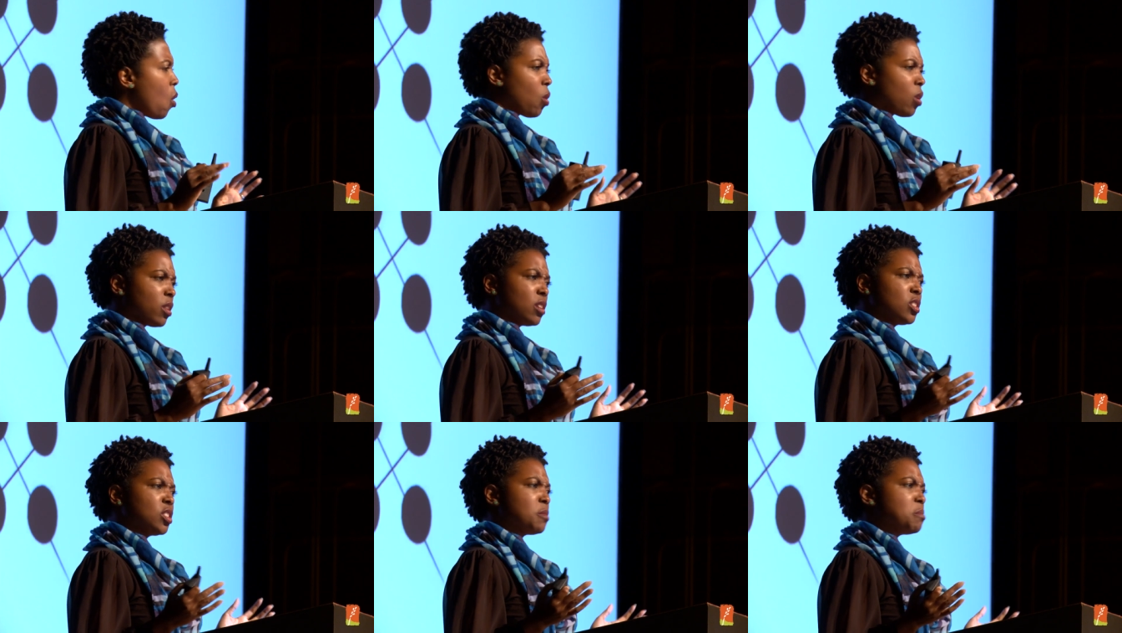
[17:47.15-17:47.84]
or
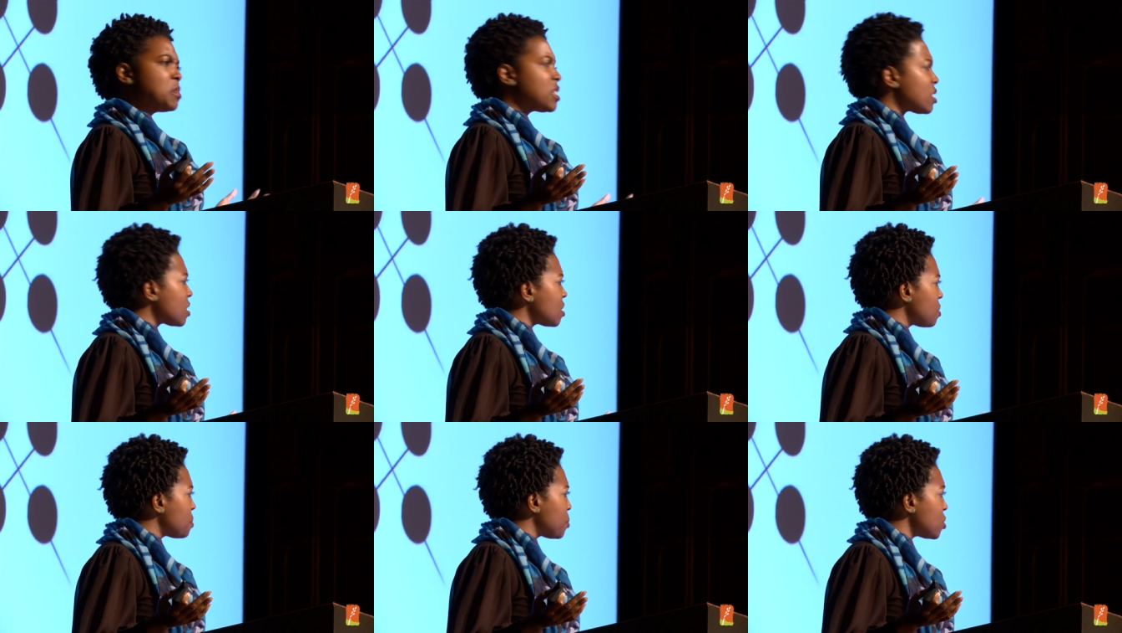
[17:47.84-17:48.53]
there's
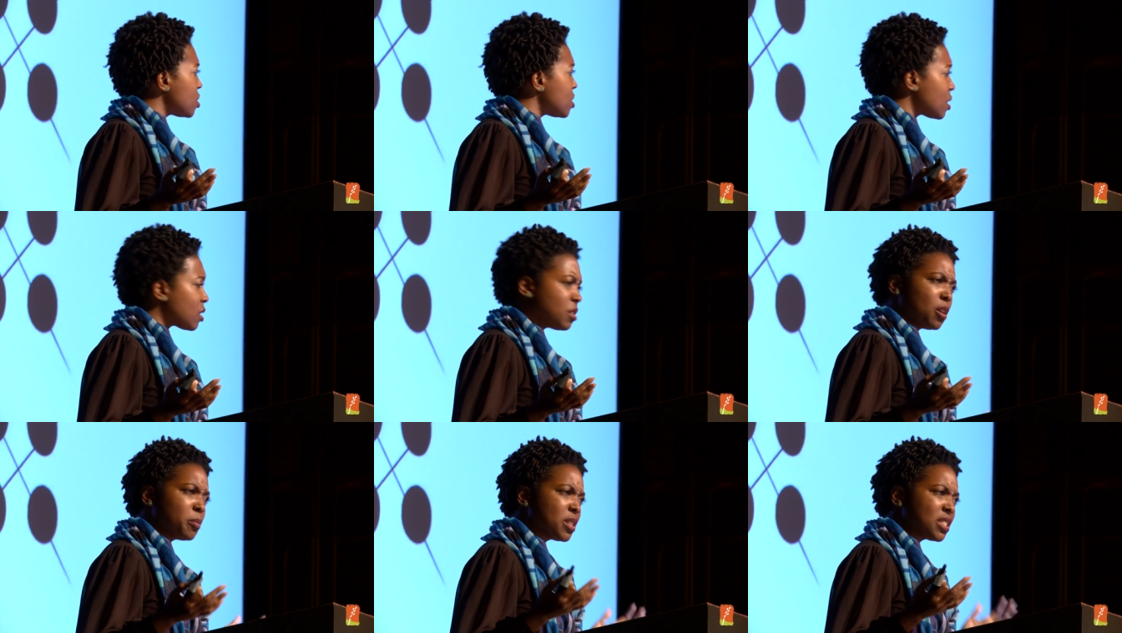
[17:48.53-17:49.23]
some
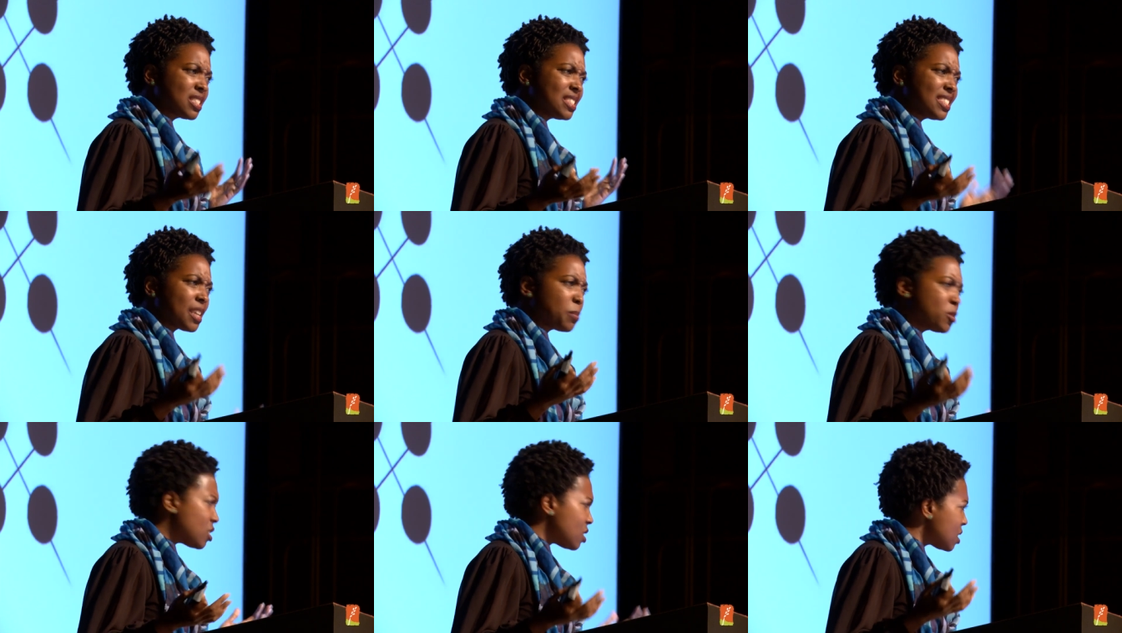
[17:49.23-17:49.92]
you know,
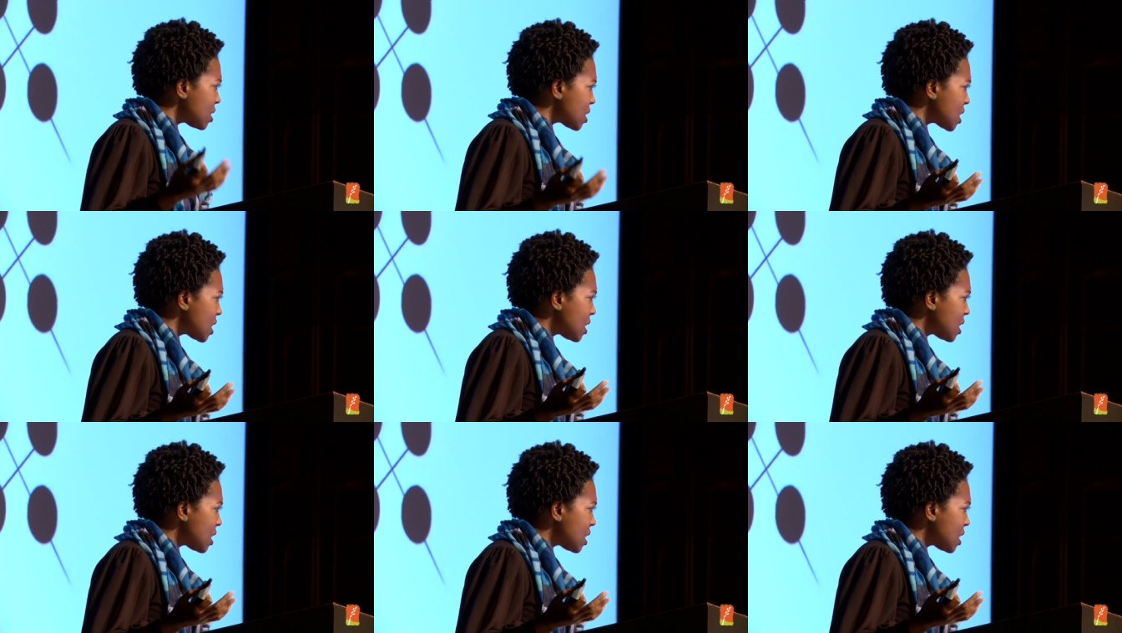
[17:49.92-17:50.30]
misconceptions